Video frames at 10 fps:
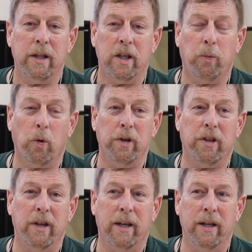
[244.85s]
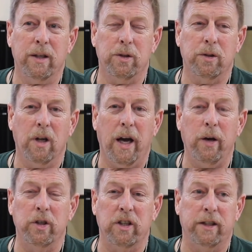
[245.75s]
The important thing is, I
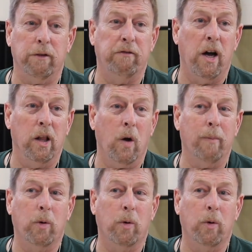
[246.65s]
always like to follow up